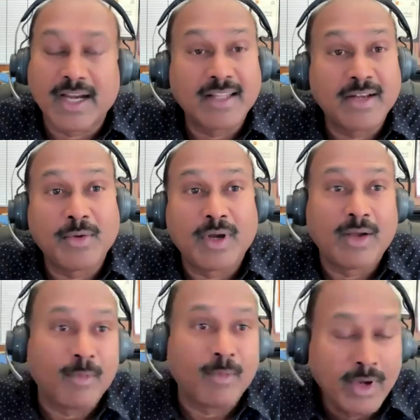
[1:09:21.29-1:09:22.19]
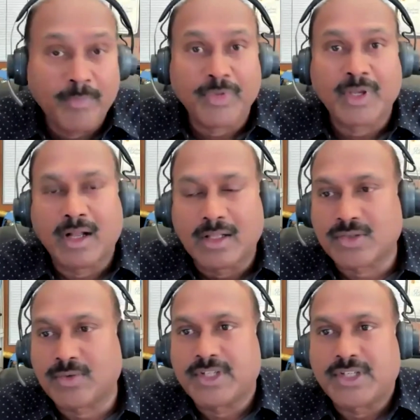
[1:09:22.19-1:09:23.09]
And then you have
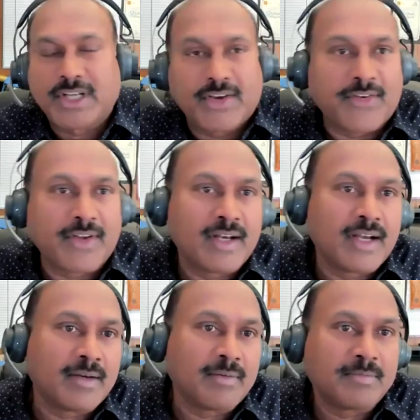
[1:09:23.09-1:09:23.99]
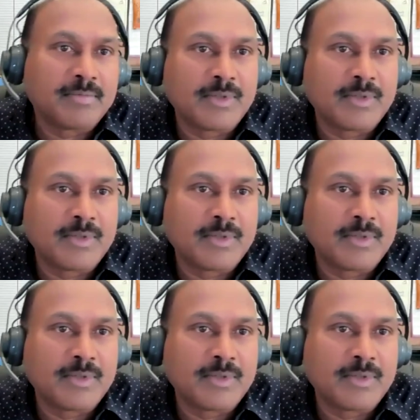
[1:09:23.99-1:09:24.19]
also vegetation and